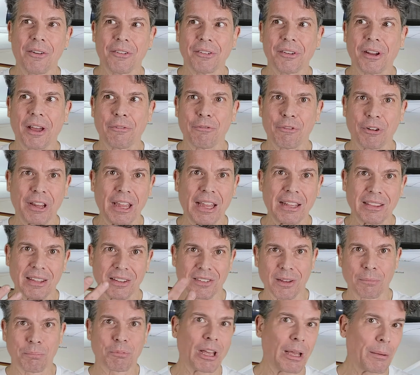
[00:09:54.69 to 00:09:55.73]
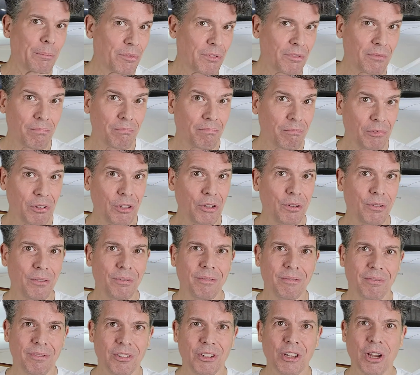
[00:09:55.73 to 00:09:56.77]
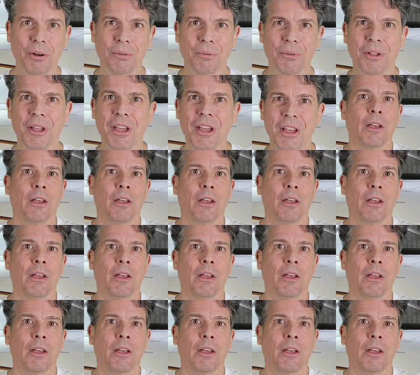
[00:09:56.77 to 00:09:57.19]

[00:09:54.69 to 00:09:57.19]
and I forget that sometimes you don't.